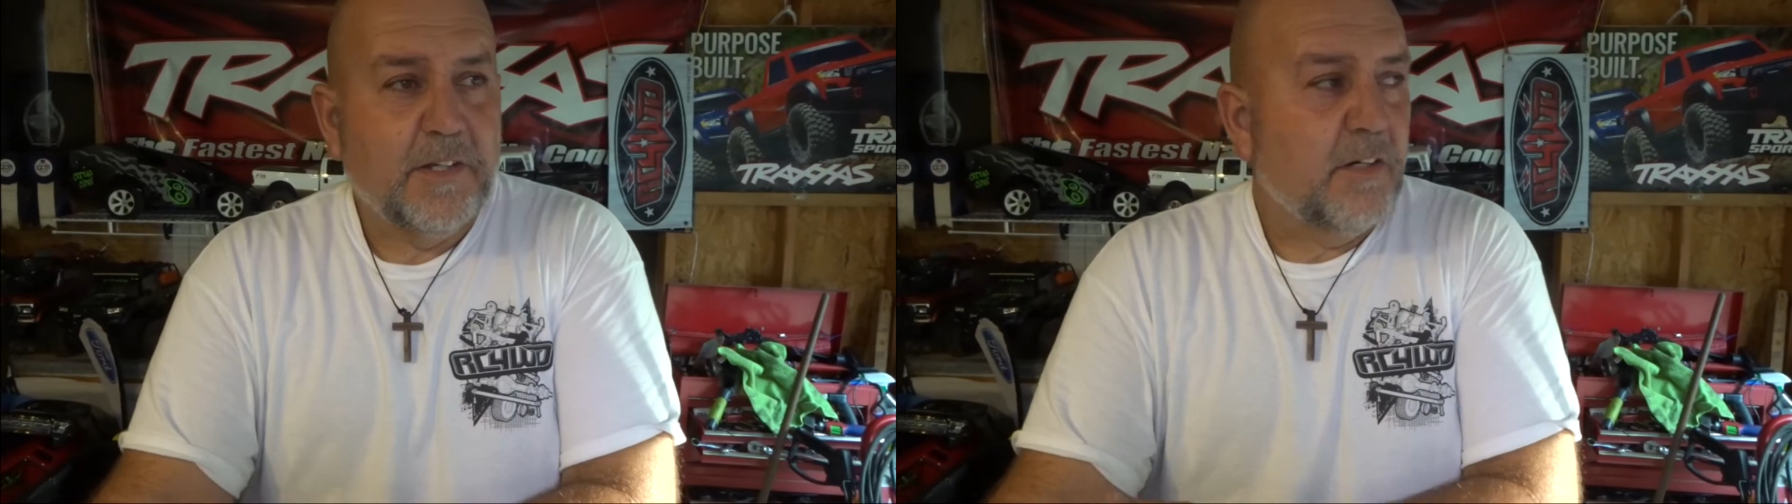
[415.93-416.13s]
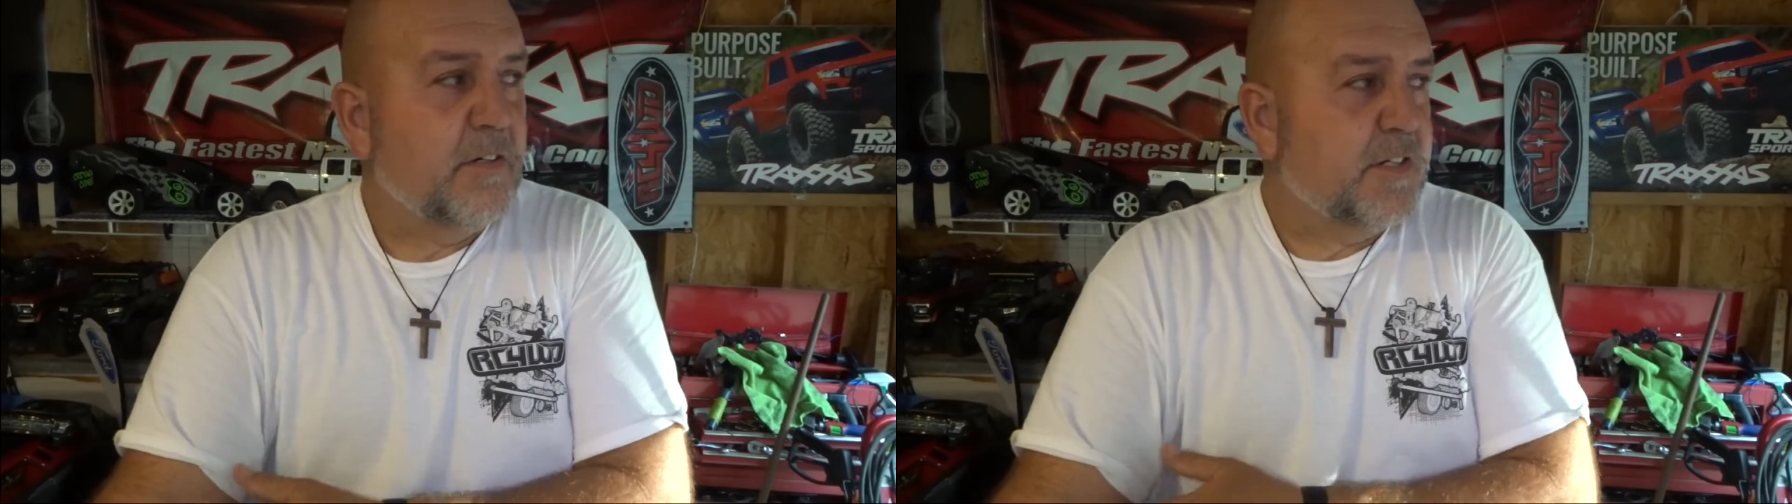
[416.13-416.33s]

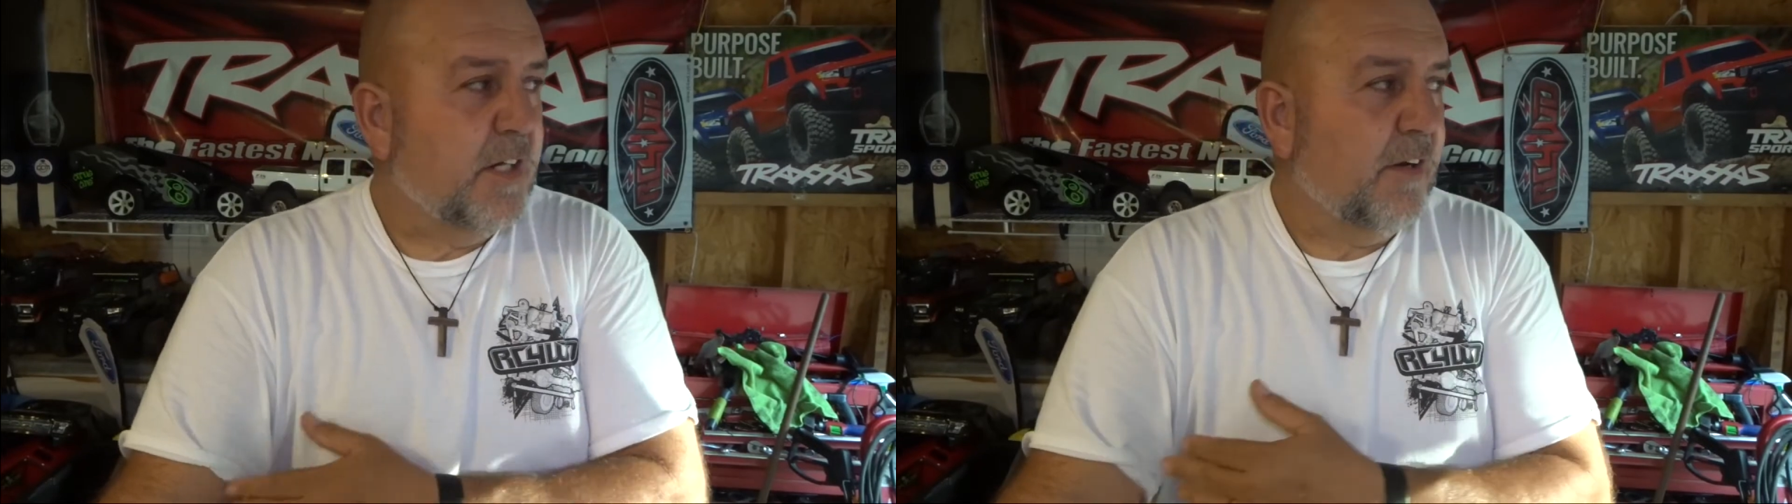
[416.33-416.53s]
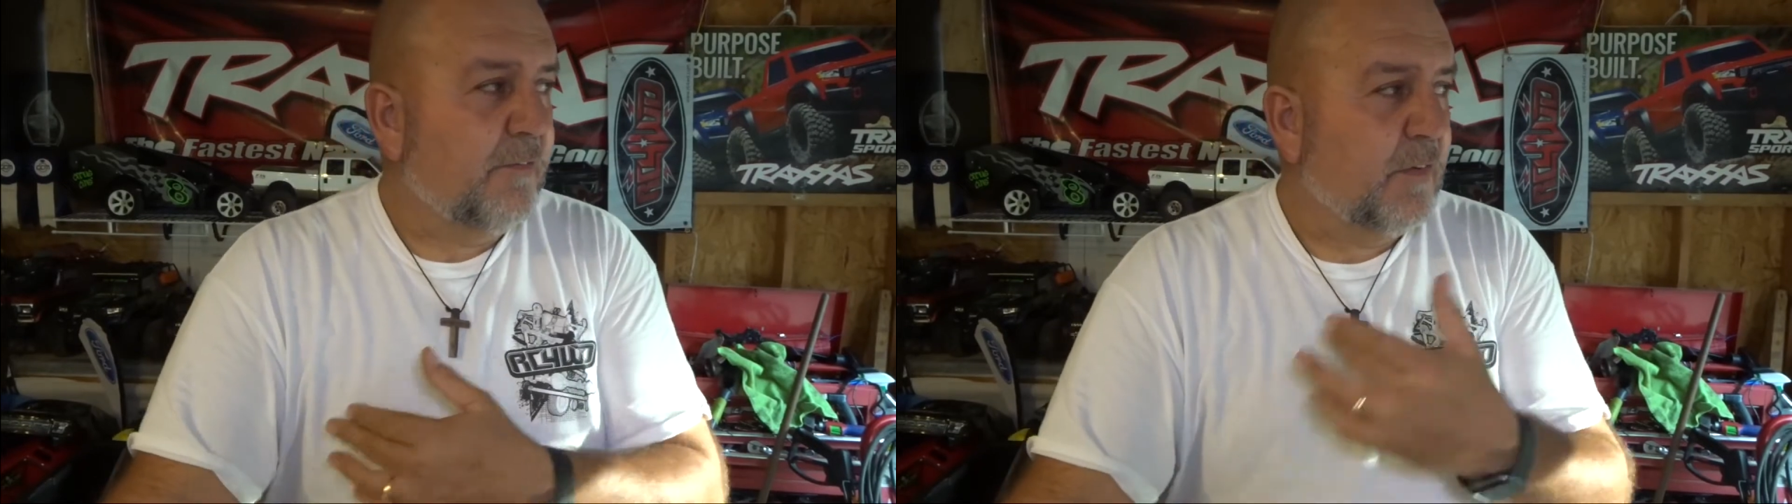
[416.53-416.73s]
there is
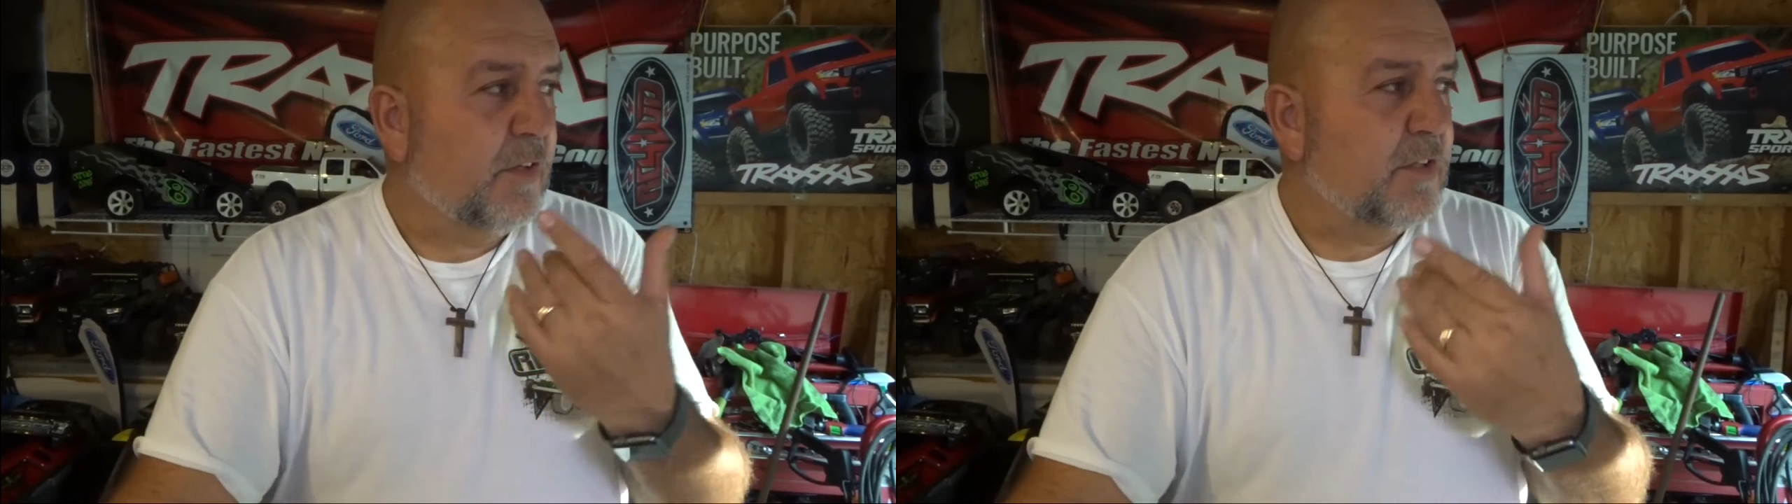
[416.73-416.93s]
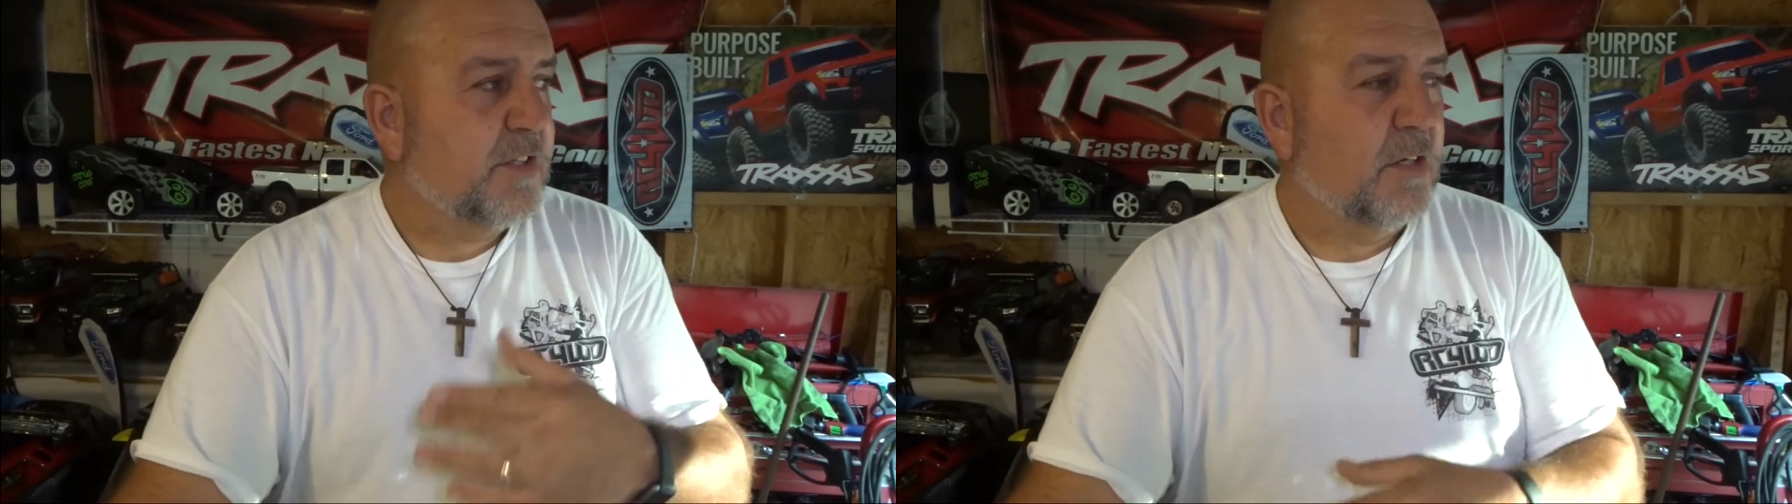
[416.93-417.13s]

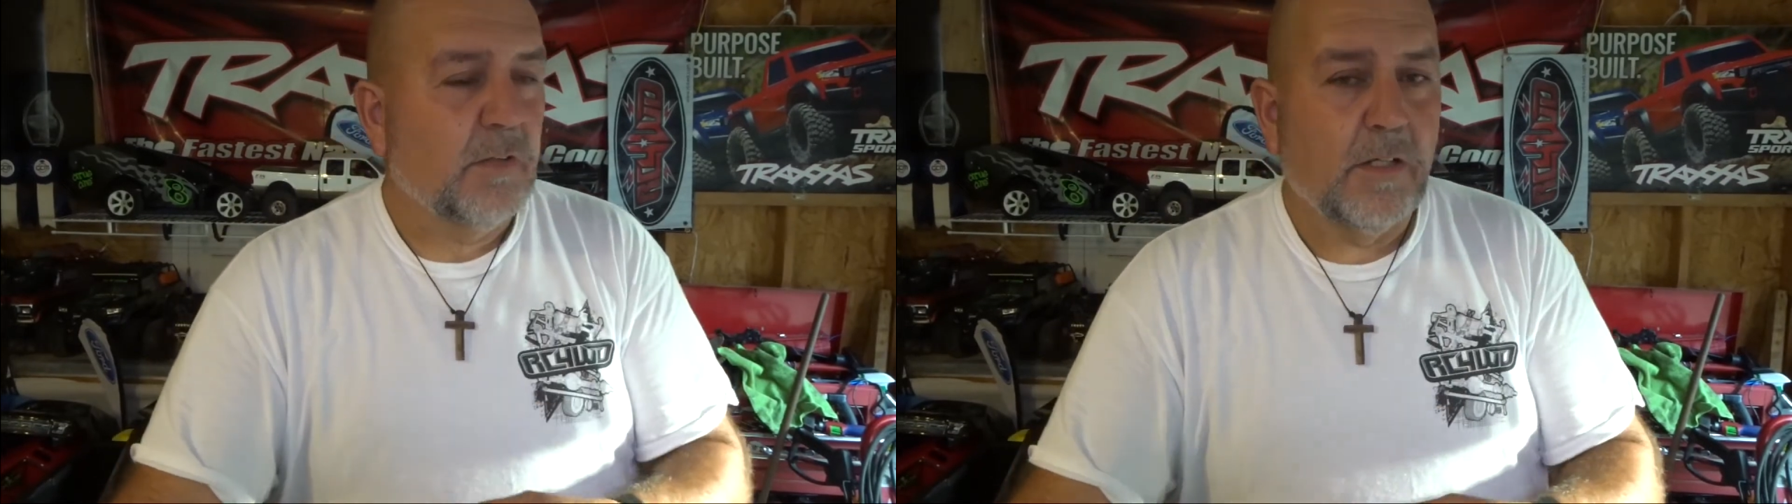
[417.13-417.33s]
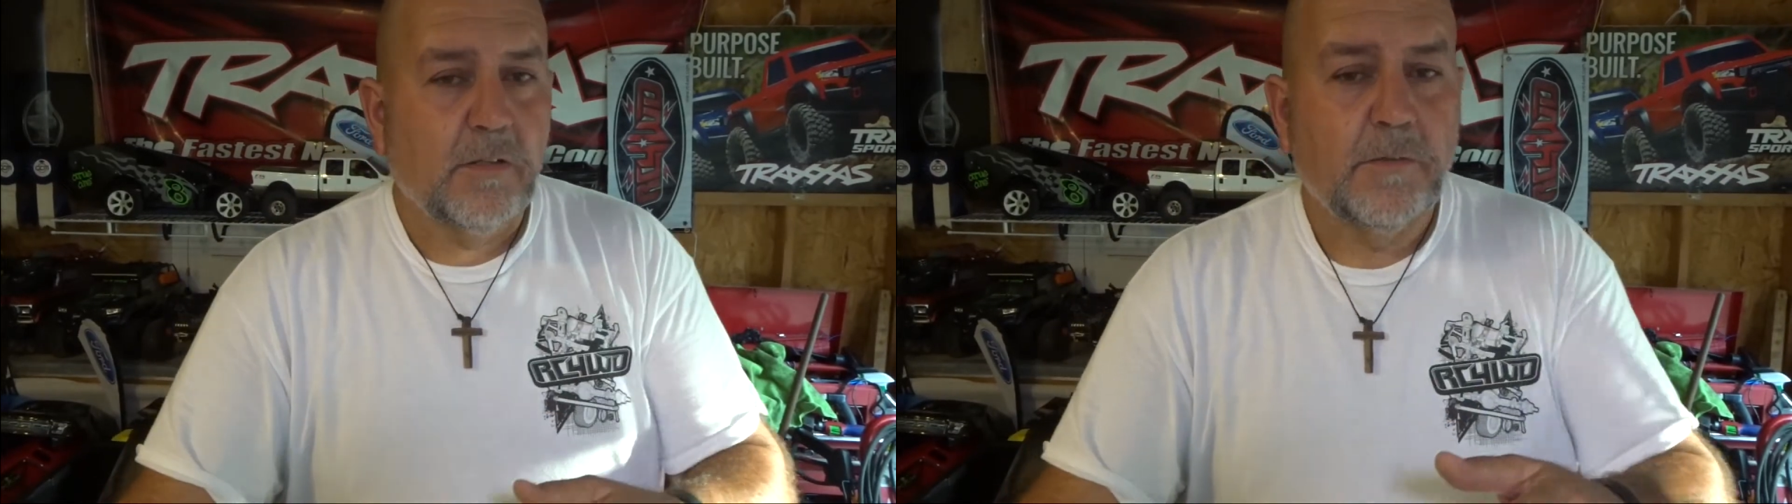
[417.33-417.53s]
Fern
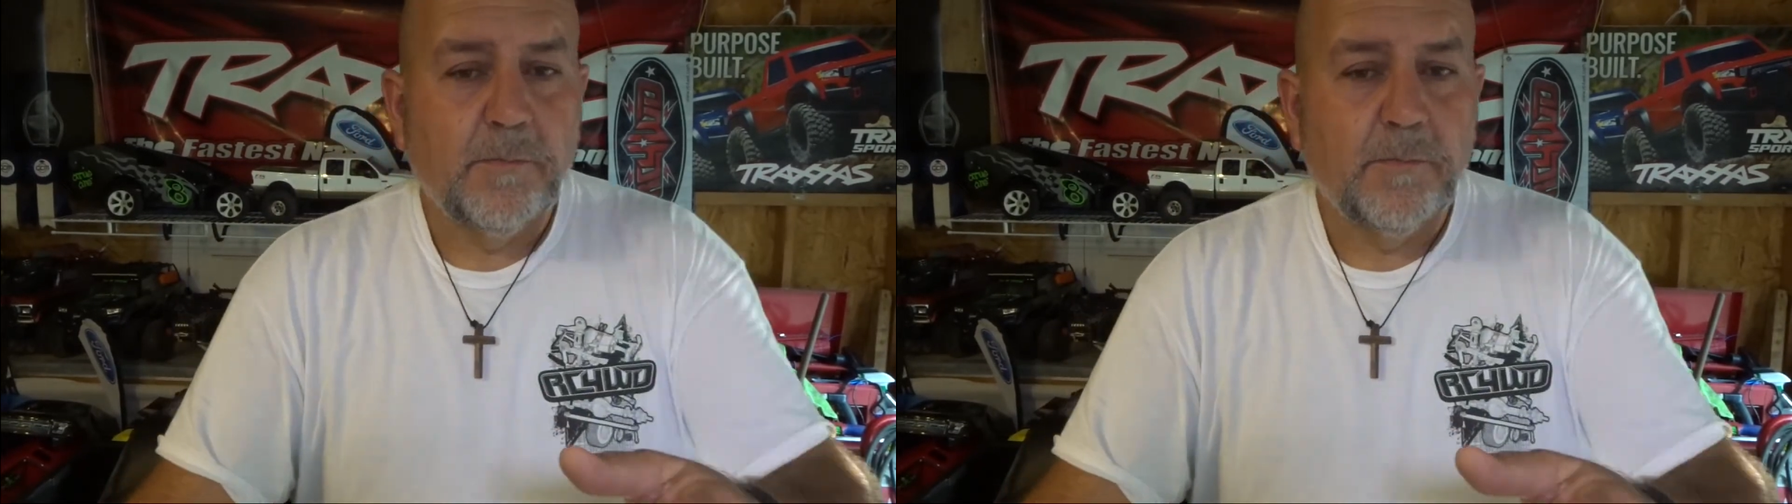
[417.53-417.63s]
Solo.